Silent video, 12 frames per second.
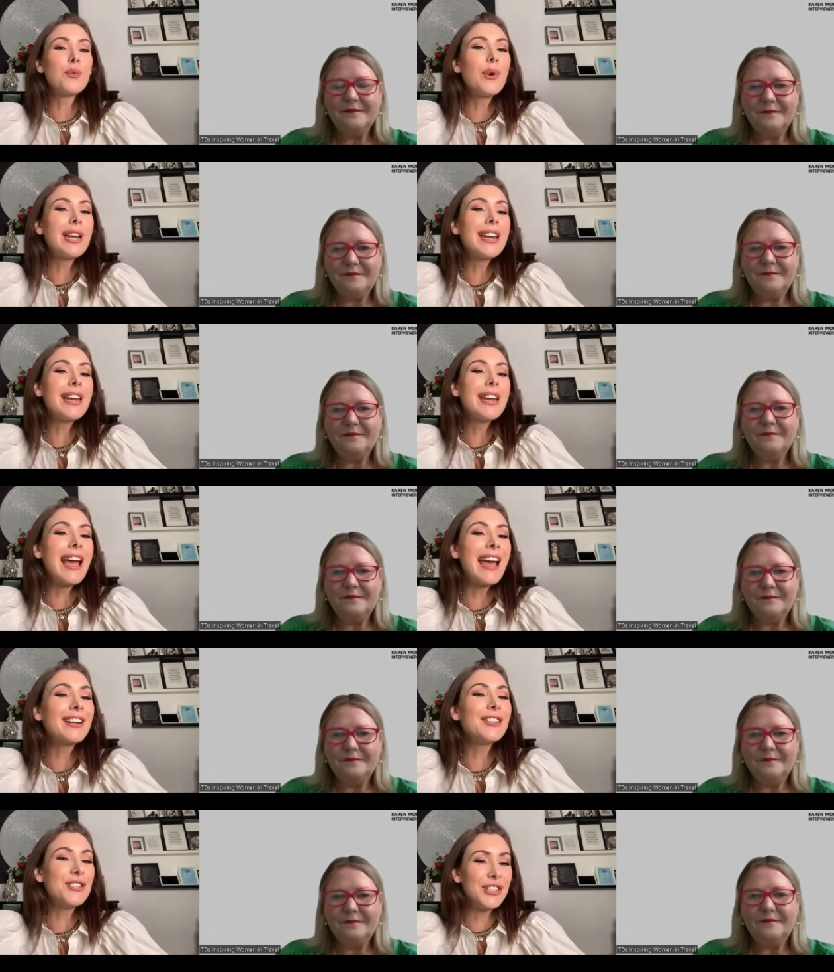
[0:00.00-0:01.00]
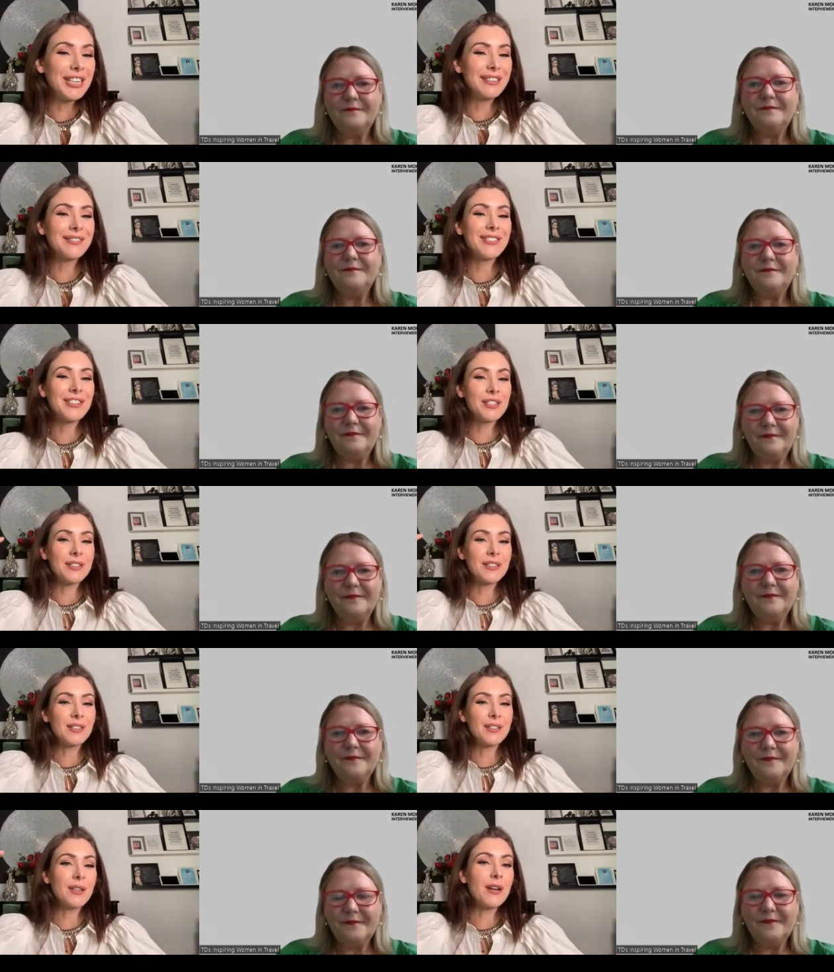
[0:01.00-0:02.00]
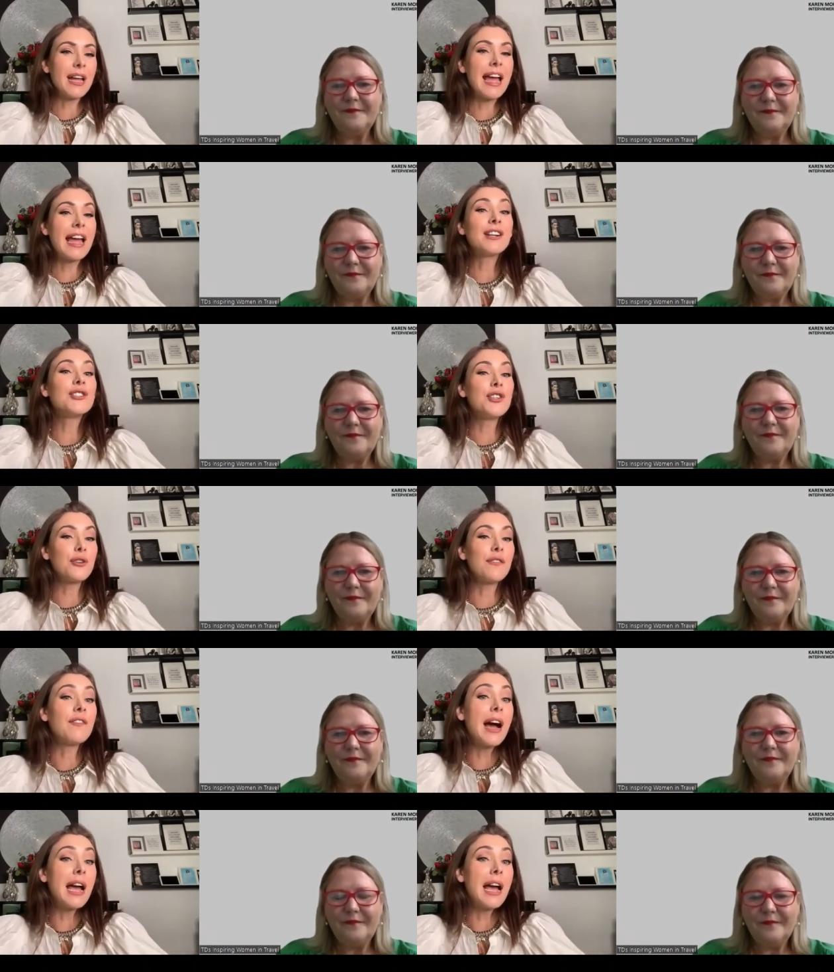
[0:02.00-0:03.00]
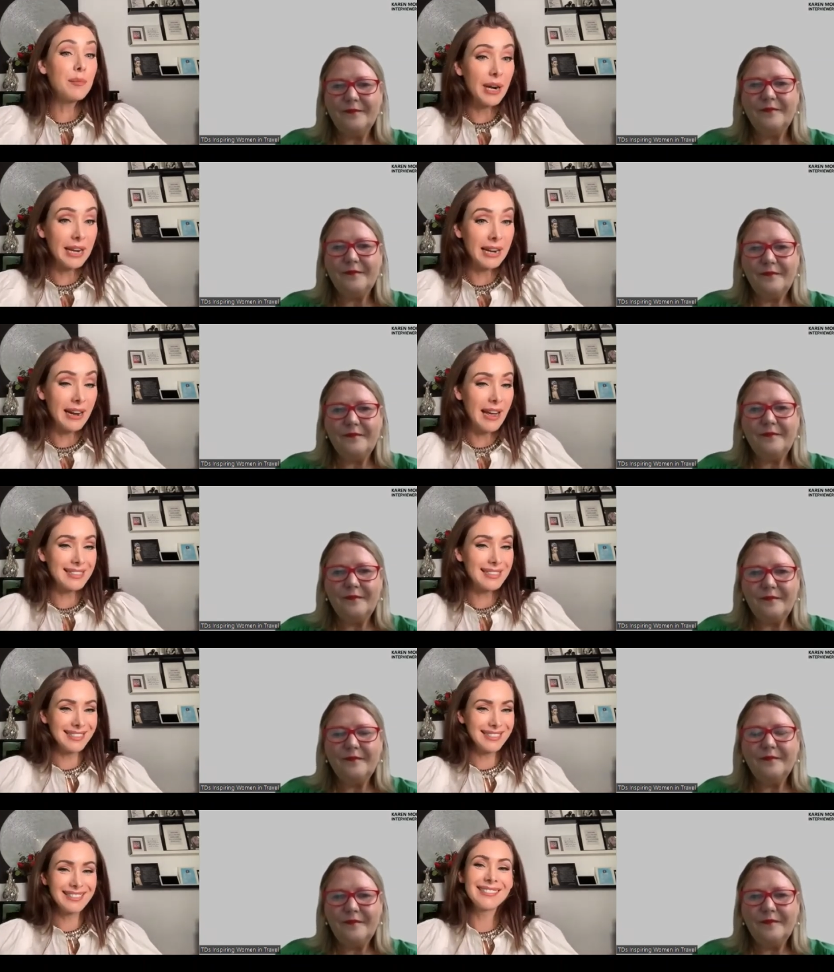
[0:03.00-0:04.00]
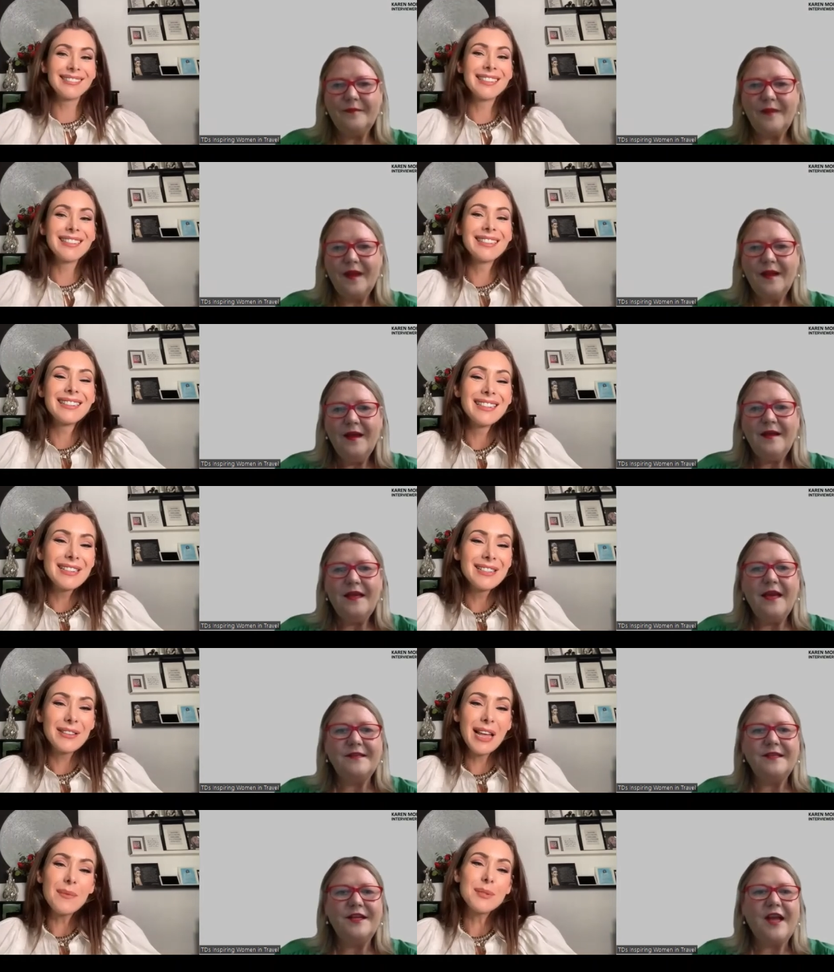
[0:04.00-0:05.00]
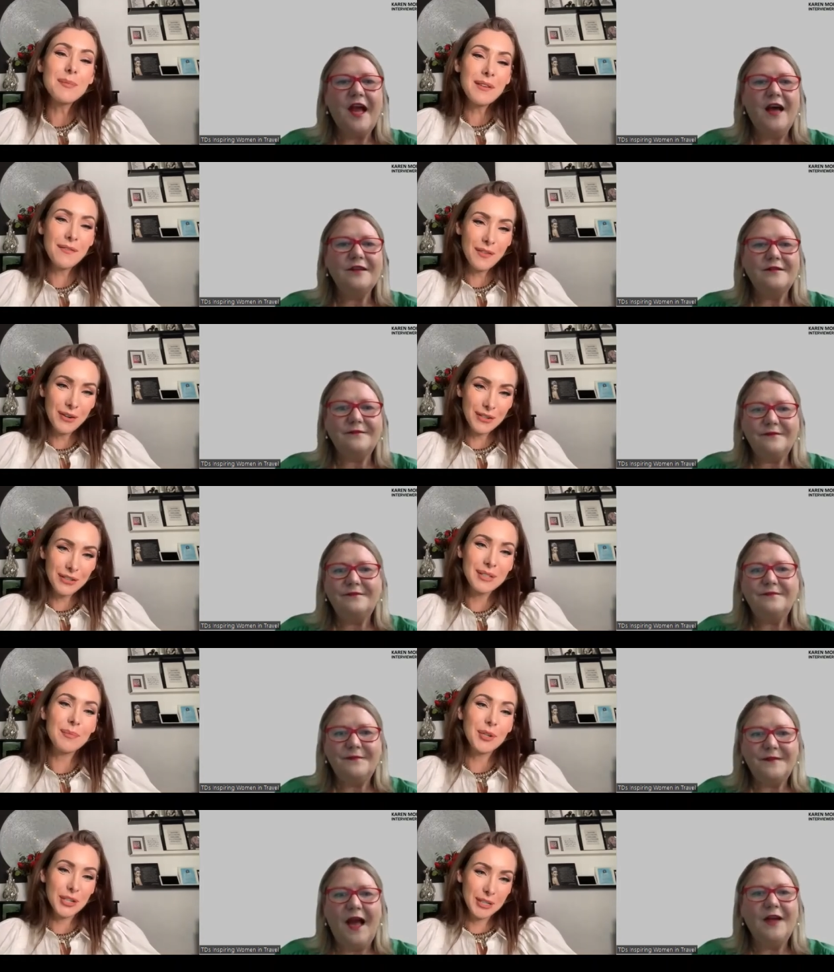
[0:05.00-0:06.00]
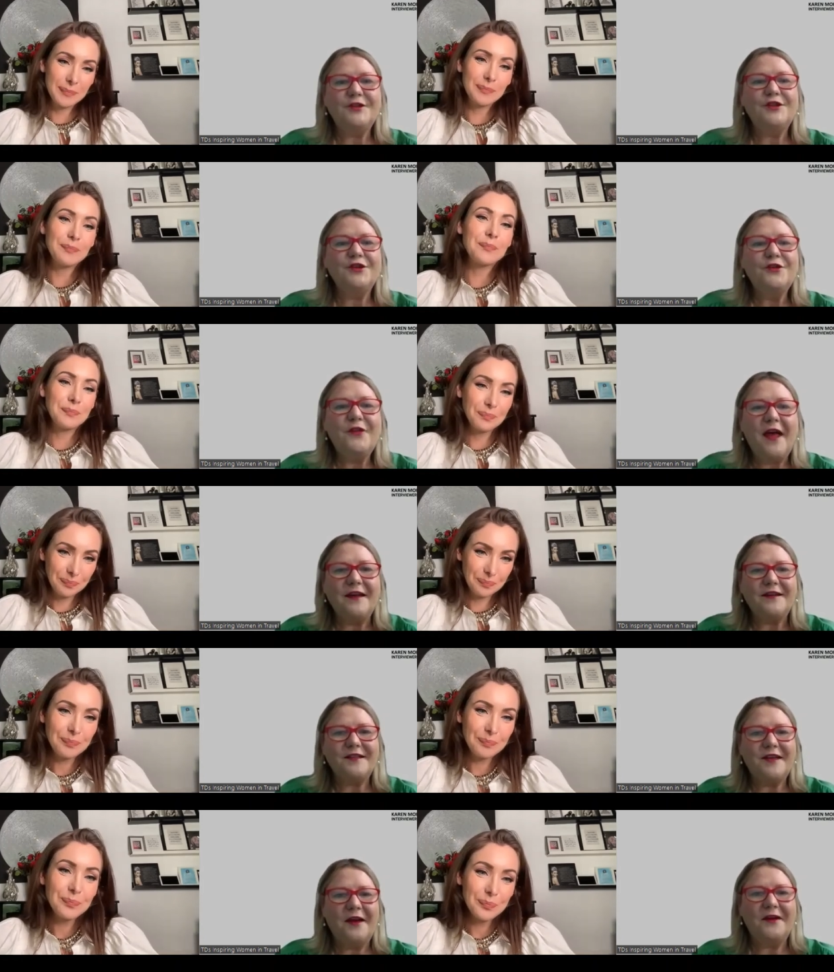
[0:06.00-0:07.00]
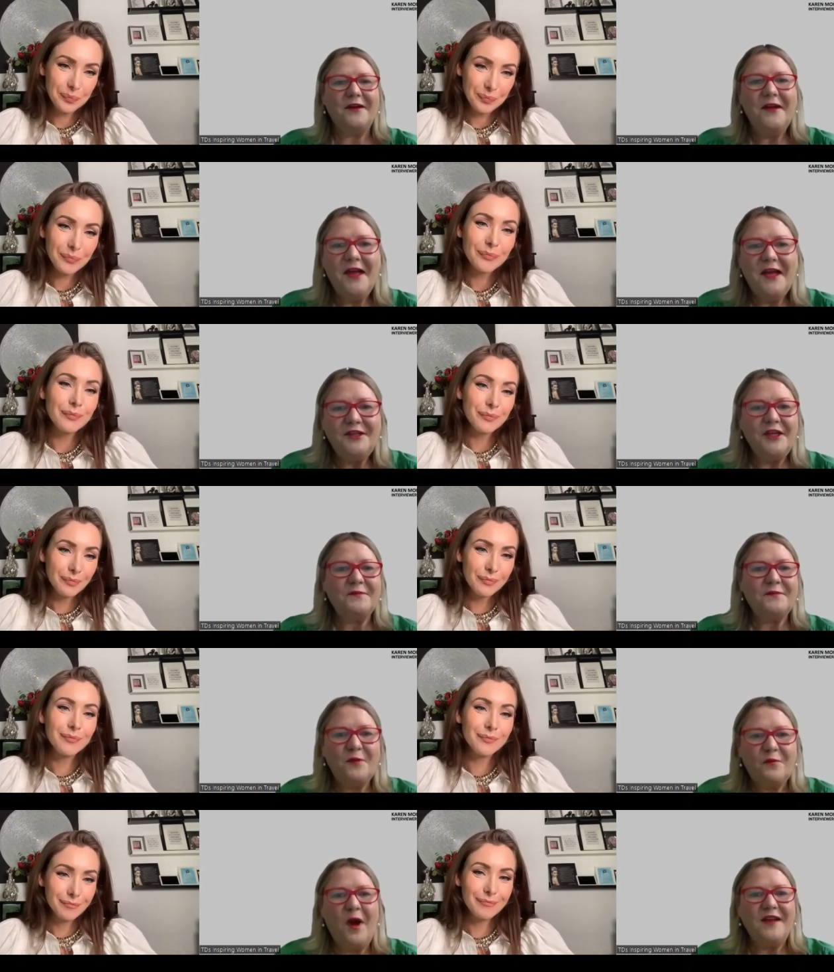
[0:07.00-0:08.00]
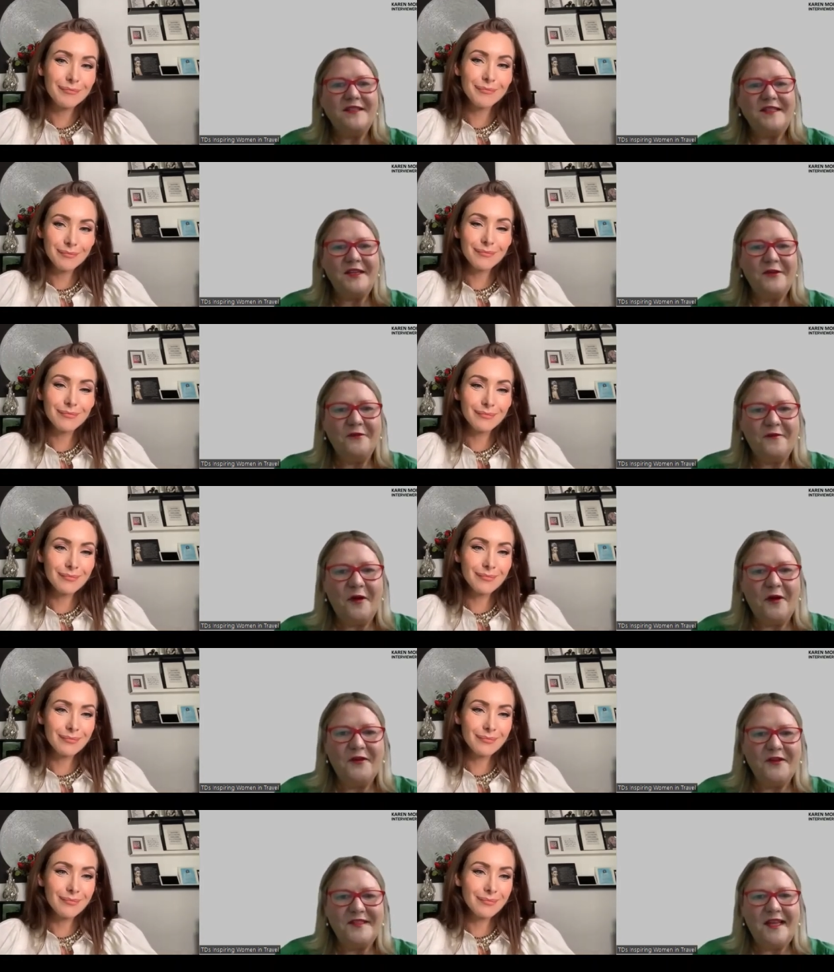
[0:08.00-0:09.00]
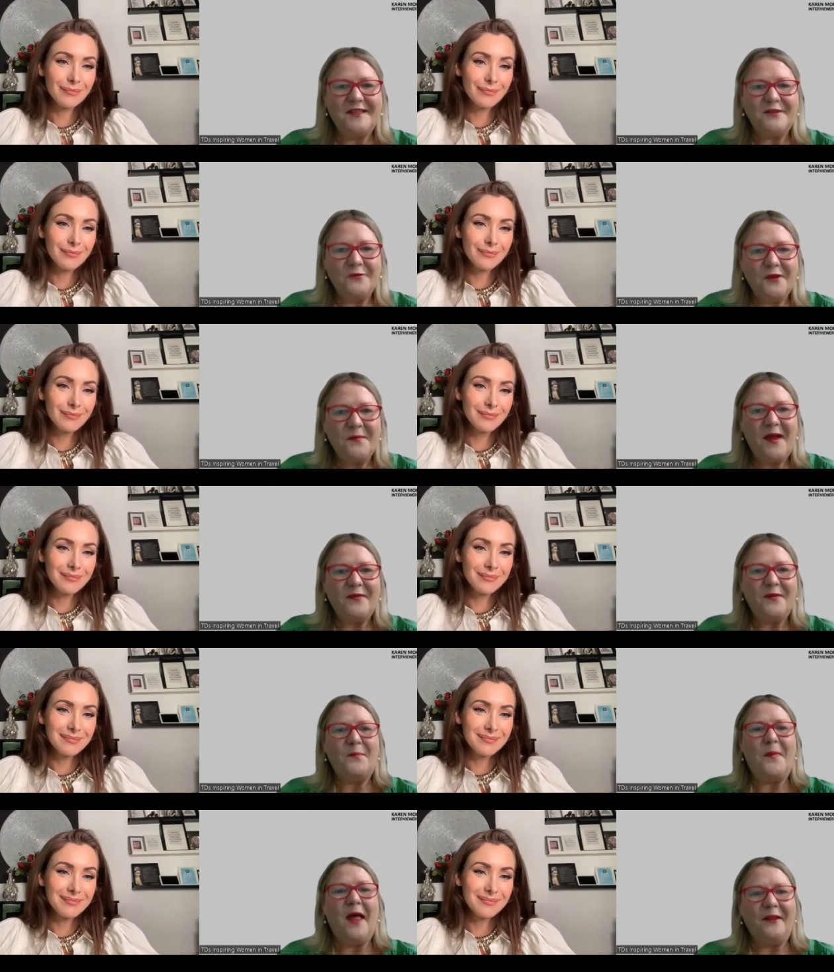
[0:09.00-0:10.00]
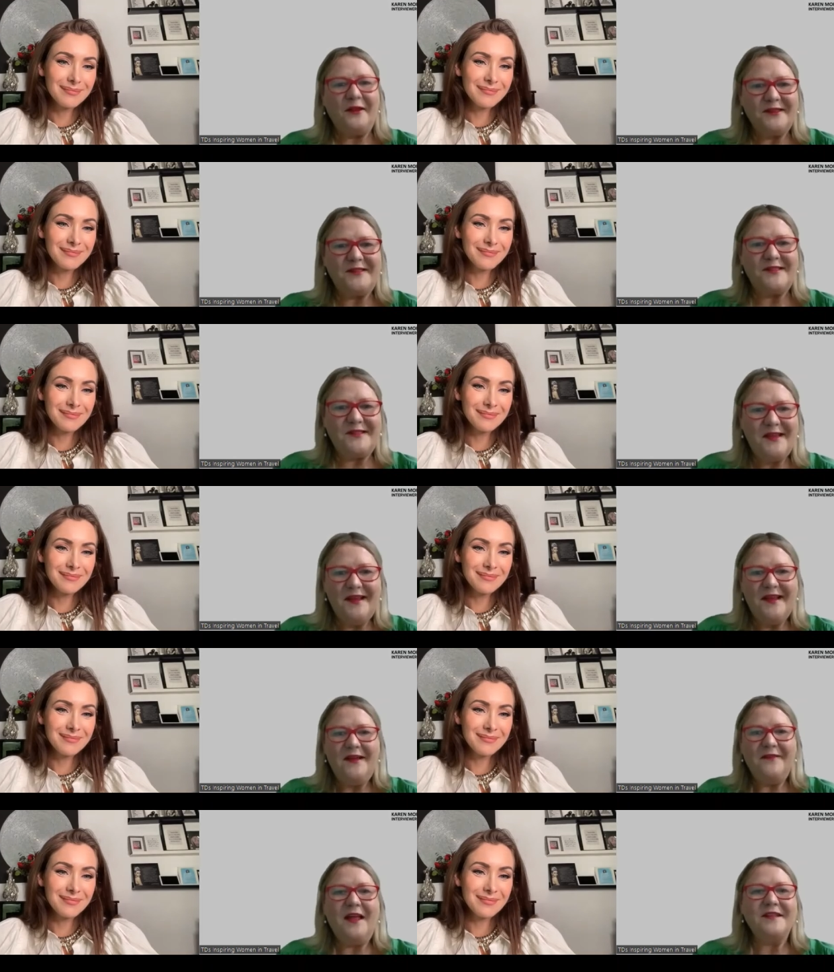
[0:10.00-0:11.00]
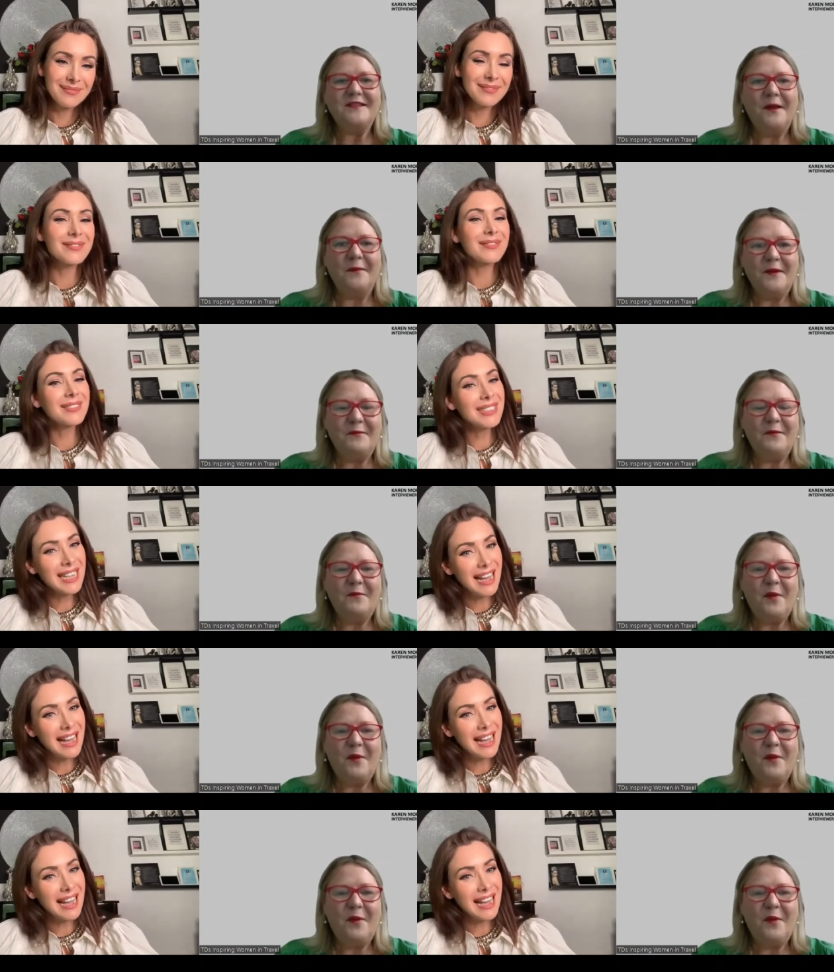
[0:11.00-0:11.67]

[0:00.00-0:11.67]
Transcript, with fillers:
Speaker 1: winning energy, which is you know, energy you're vibrating at. So yes, that was my can't,
Speaker 2: can't do that uh, just with one single focus. That's all about the balance. But that's something we